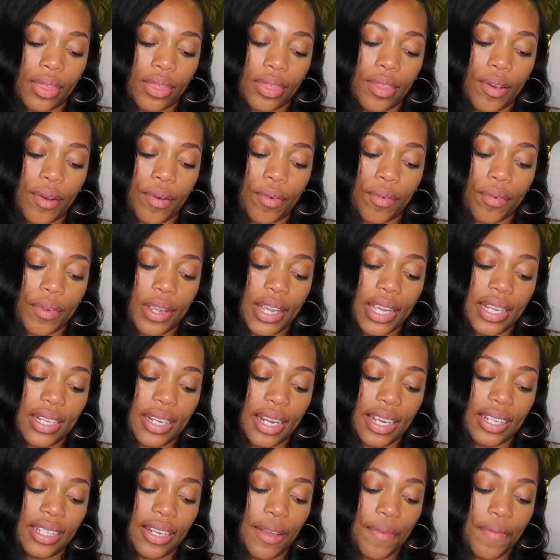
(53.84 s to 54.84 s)

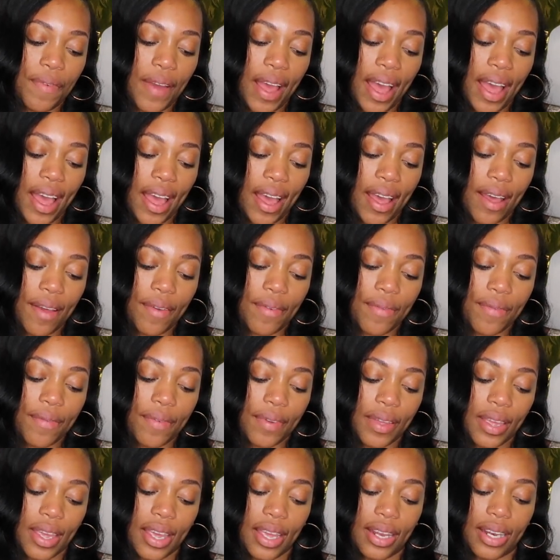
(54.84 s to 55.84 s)
$3.95,
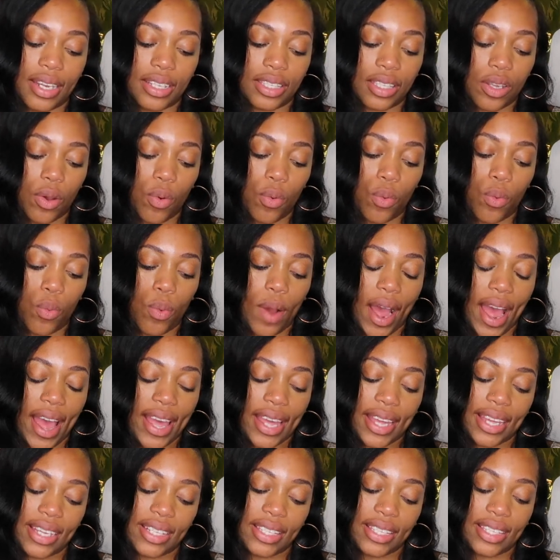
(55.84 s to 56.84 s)
and it's a
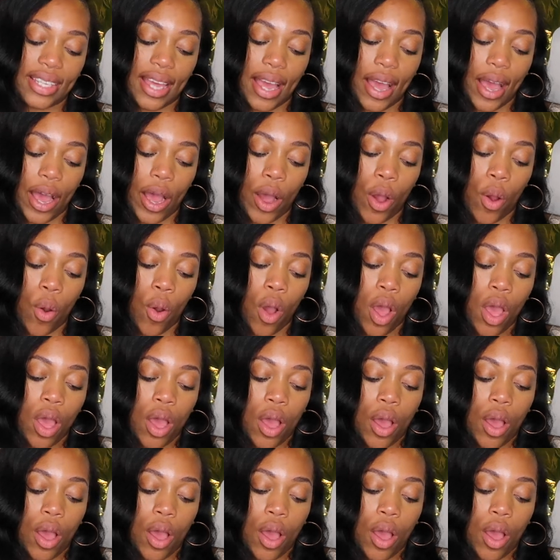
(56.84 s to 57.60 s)
YSL